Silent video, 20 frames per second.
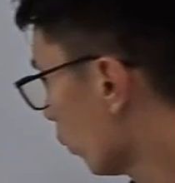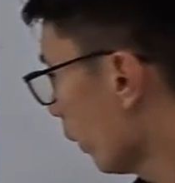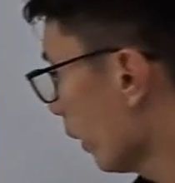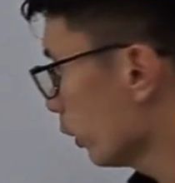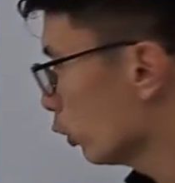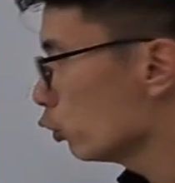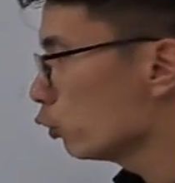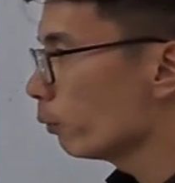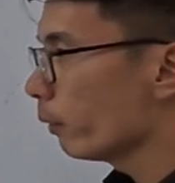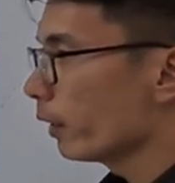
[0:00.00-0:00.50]

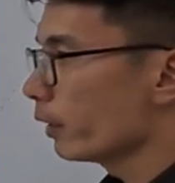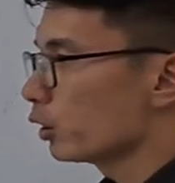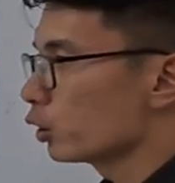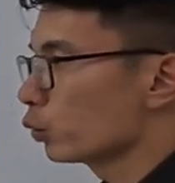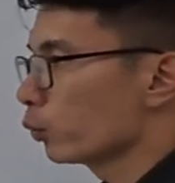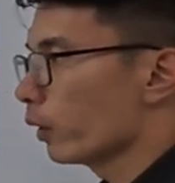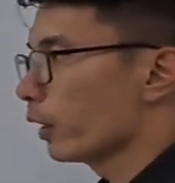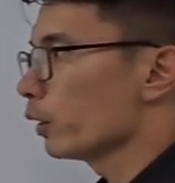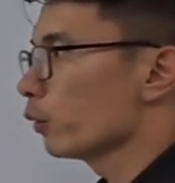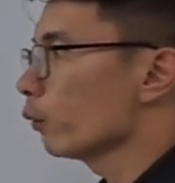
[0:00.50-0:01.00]
y2
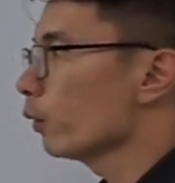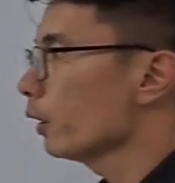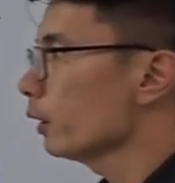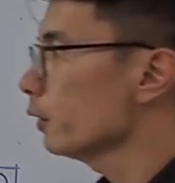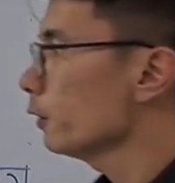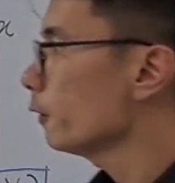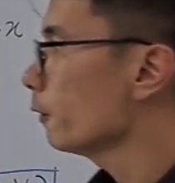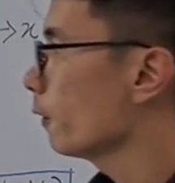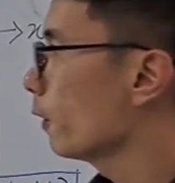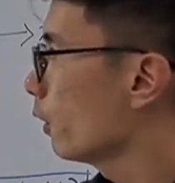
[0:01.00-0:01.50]
minus
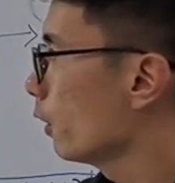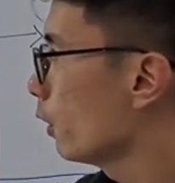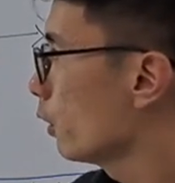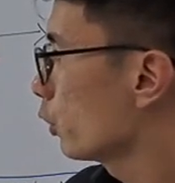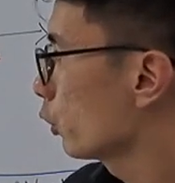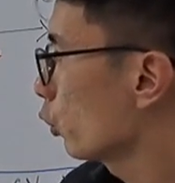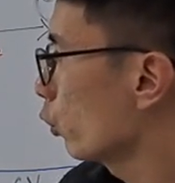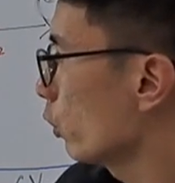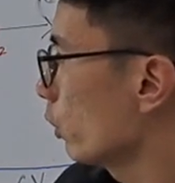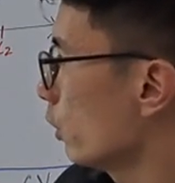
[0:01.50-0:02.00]
y1.
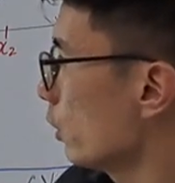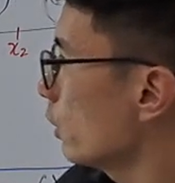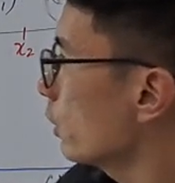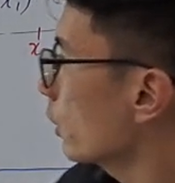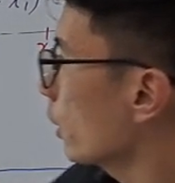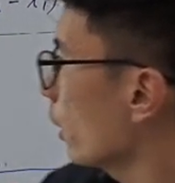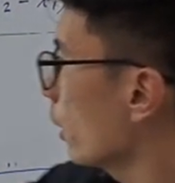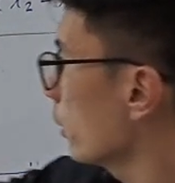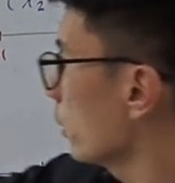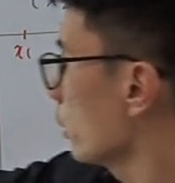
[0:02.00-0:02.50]
So in this
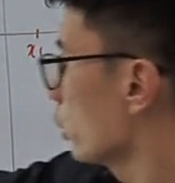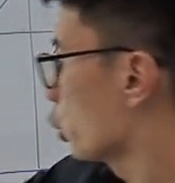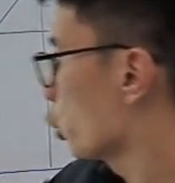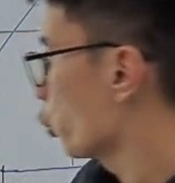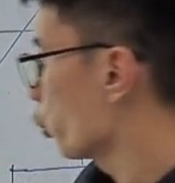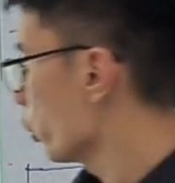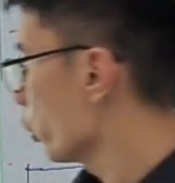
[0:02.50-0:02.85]
case, it's